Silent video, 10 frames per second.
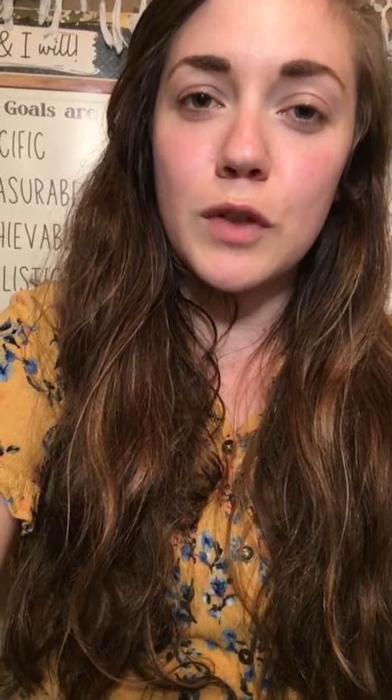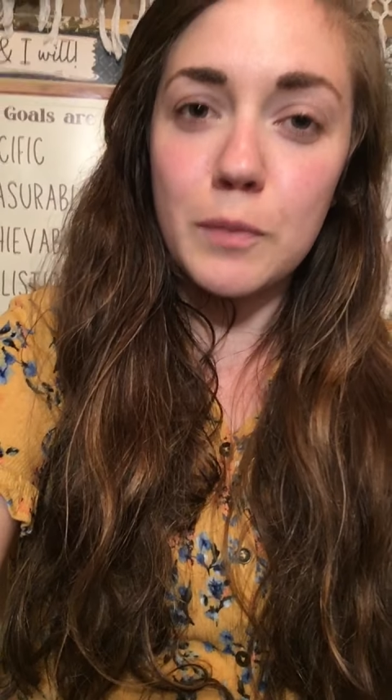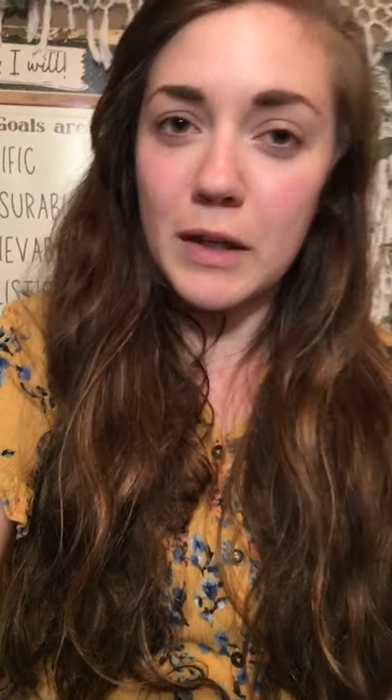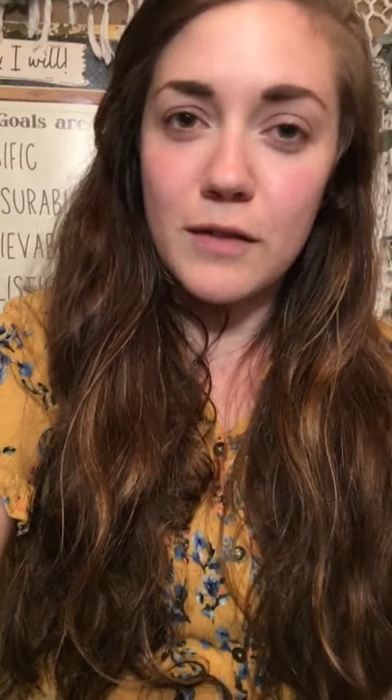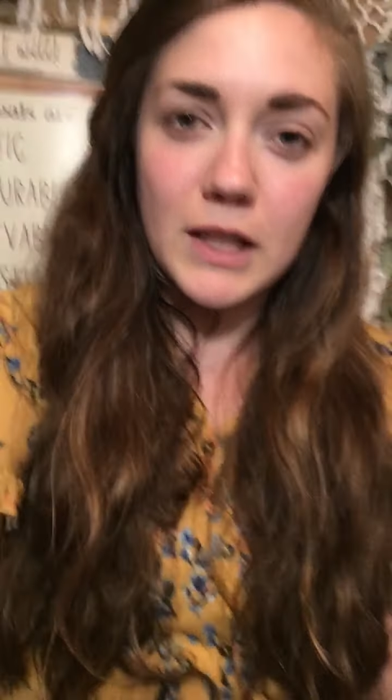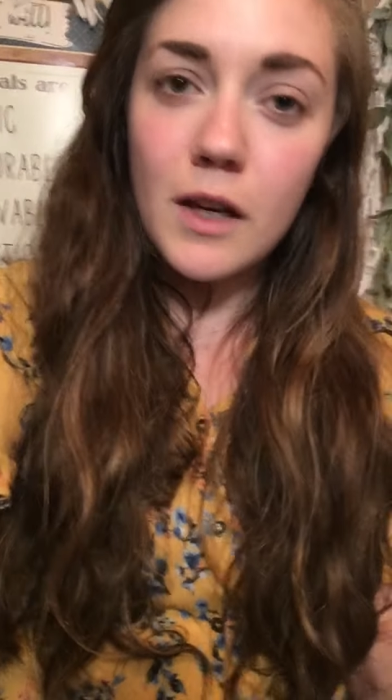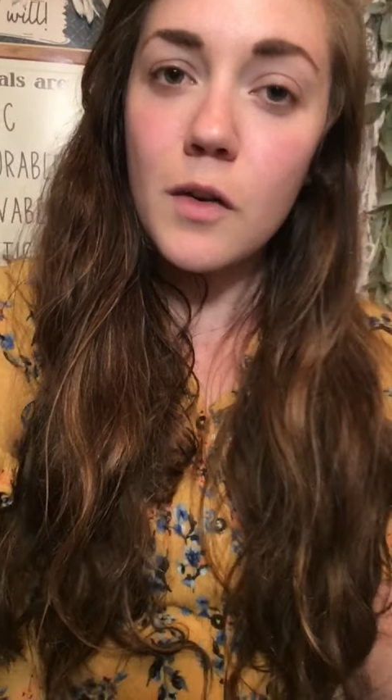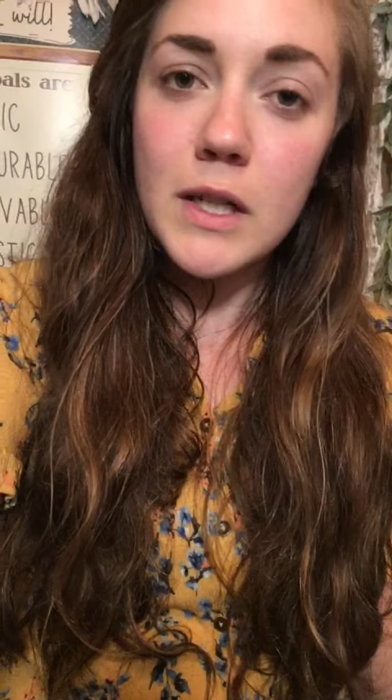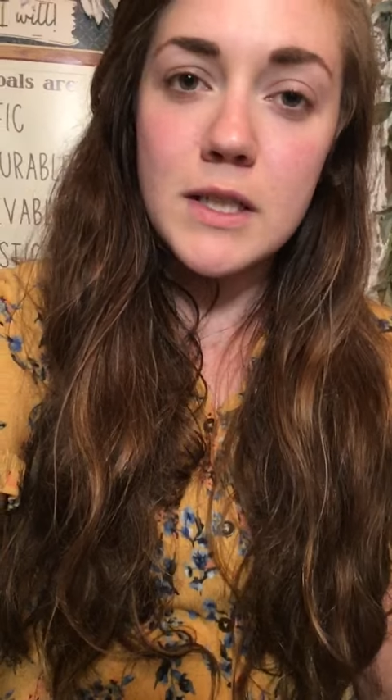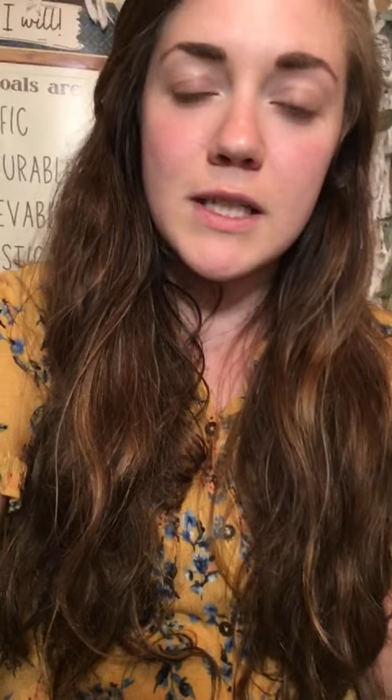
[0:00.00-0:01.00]
view my
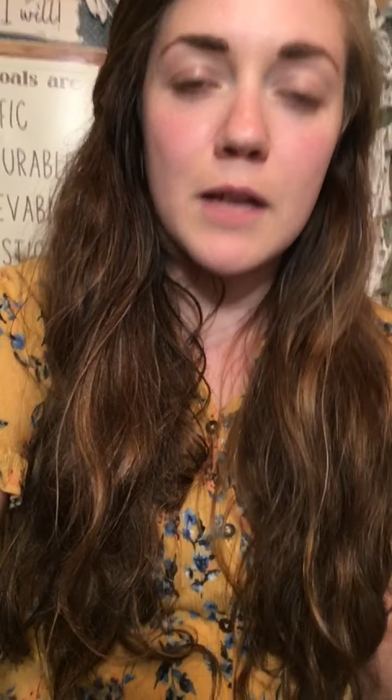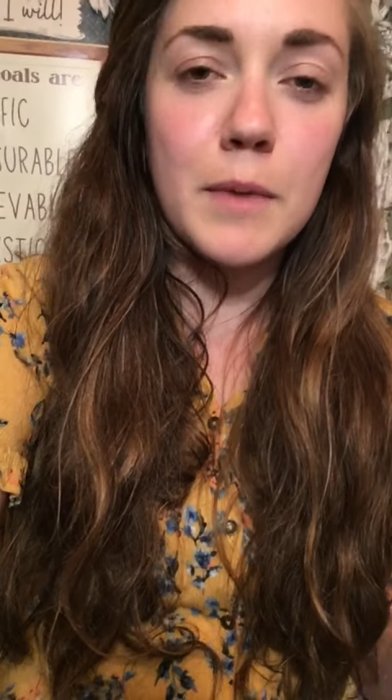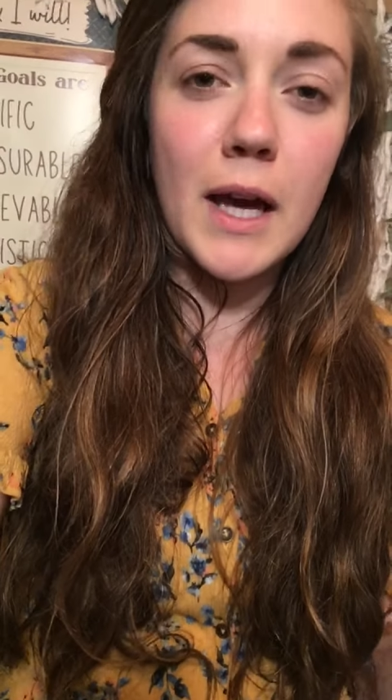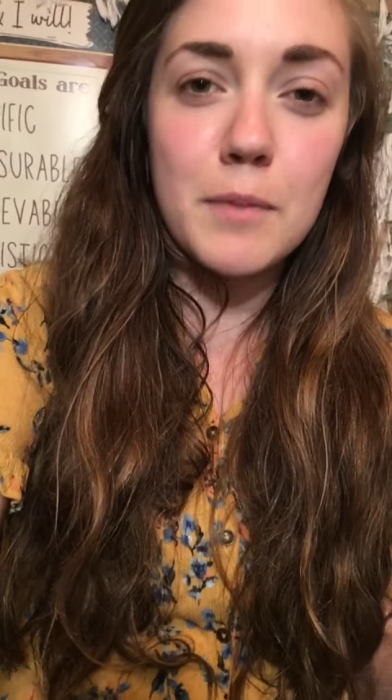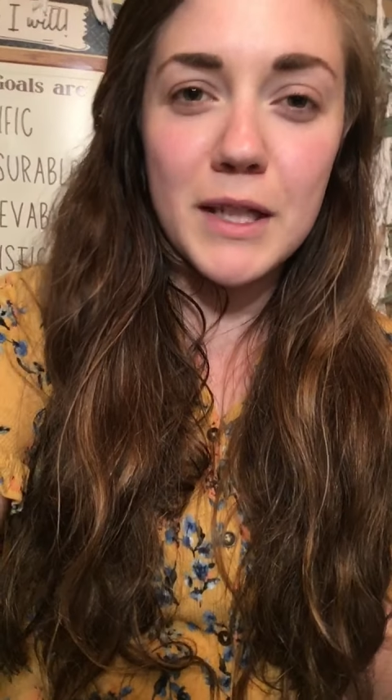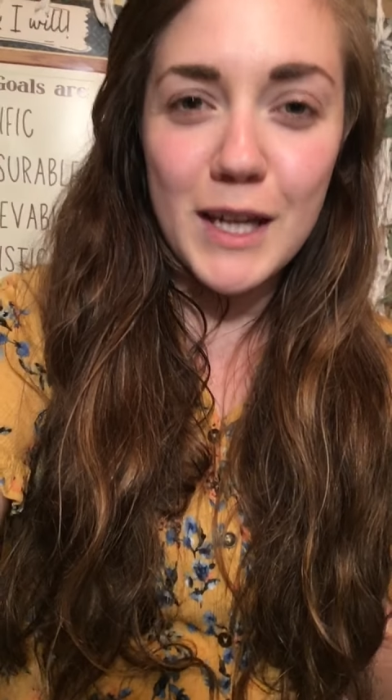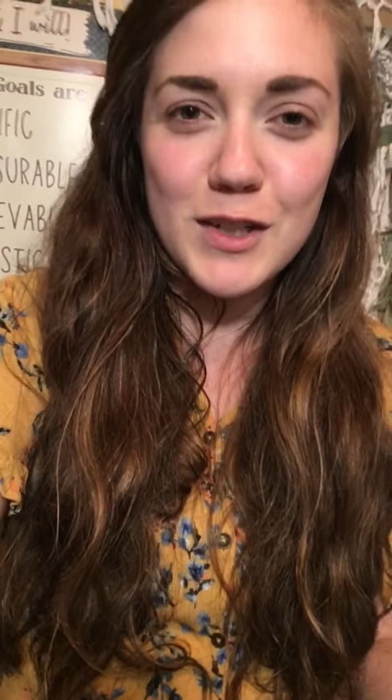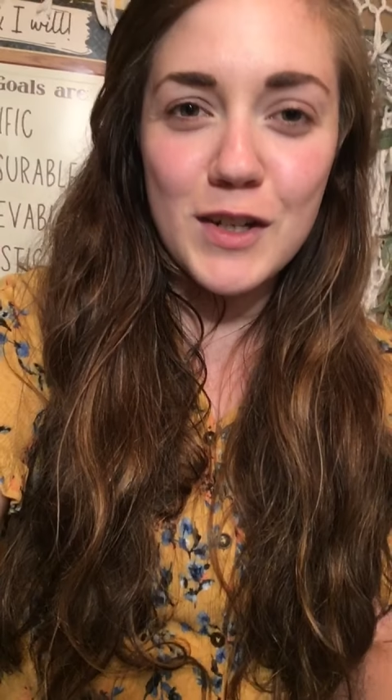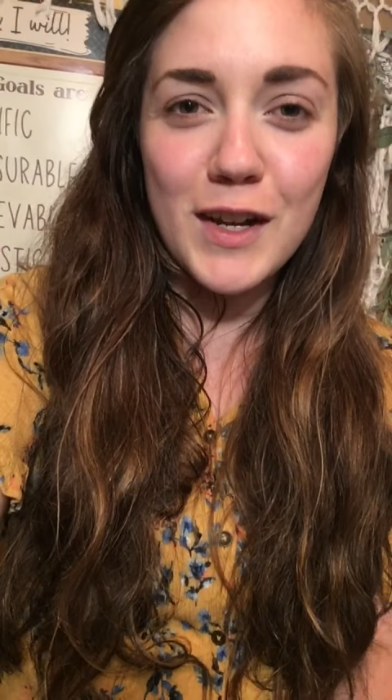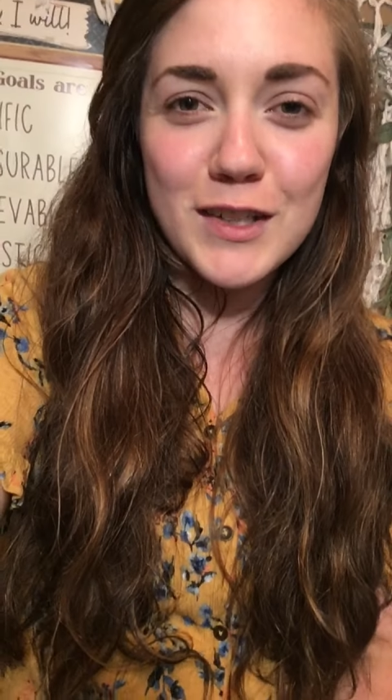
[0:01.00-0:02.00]
video and to take my
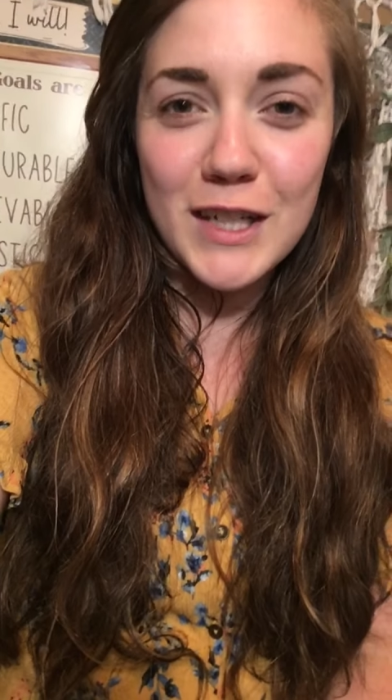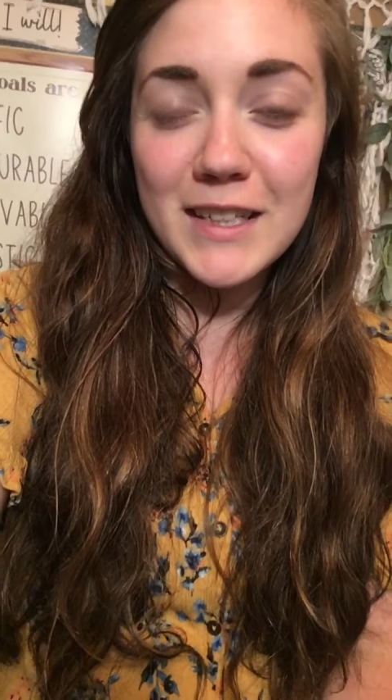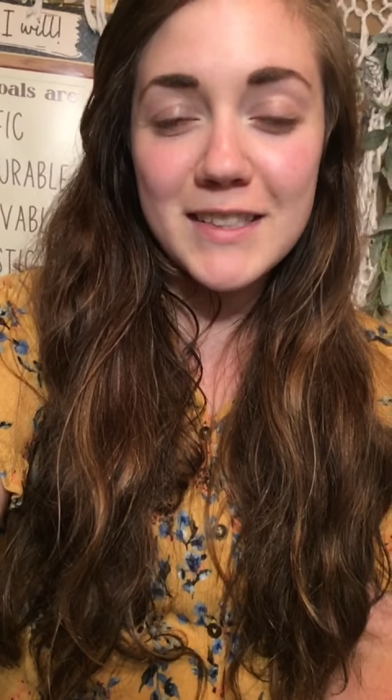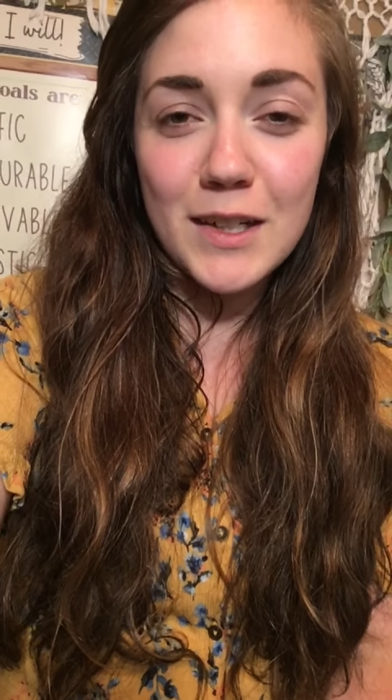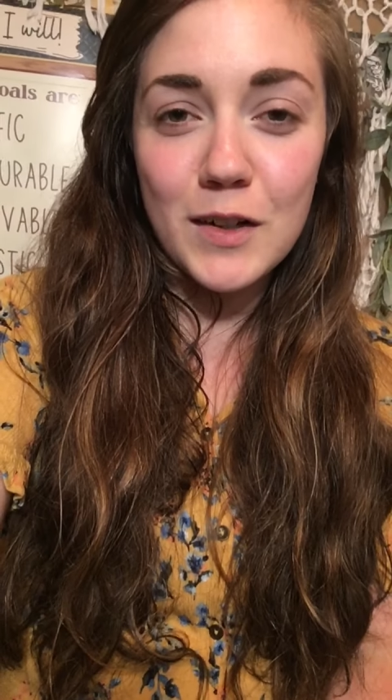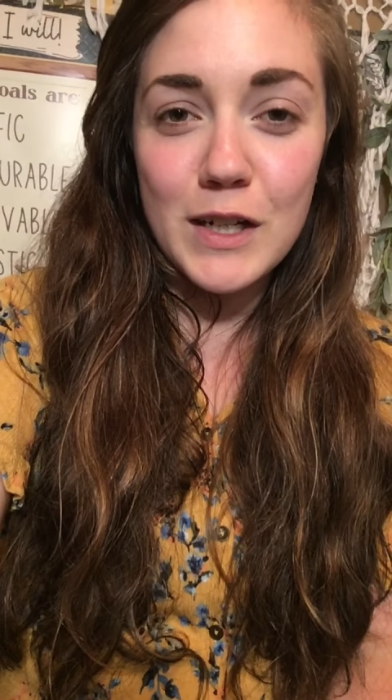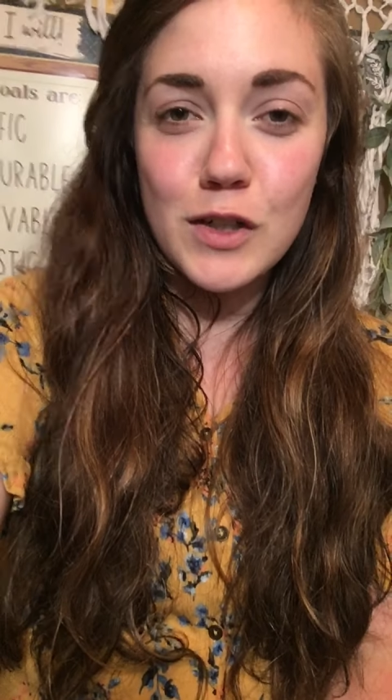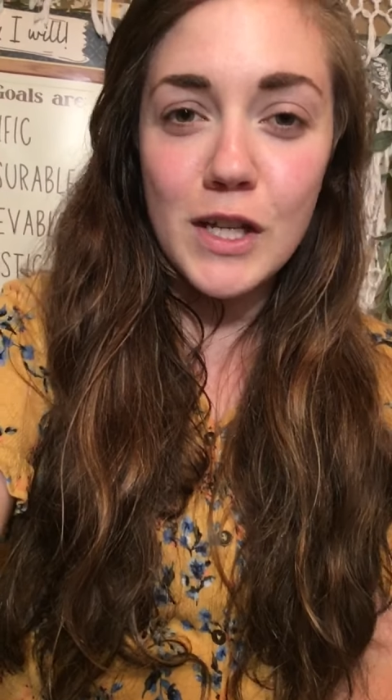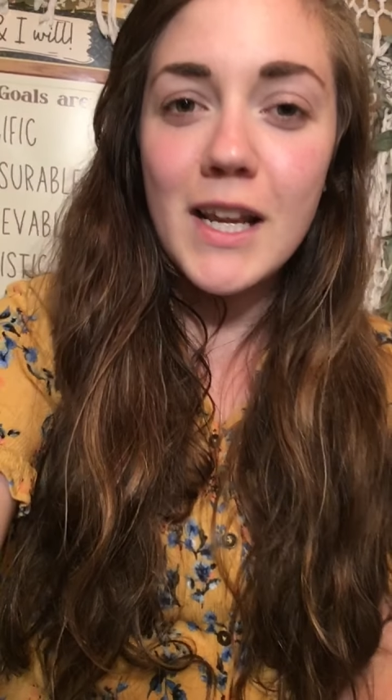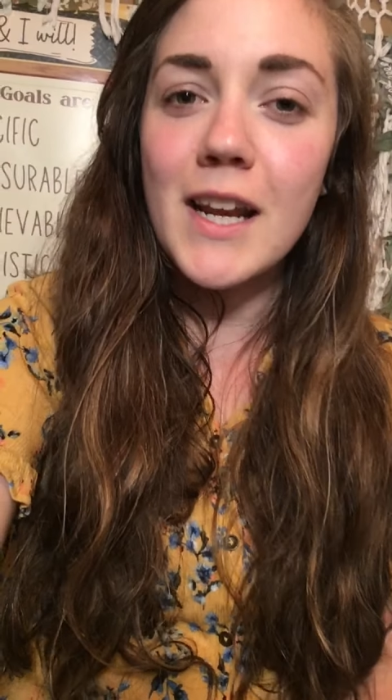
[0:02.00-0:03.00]
application under consideration,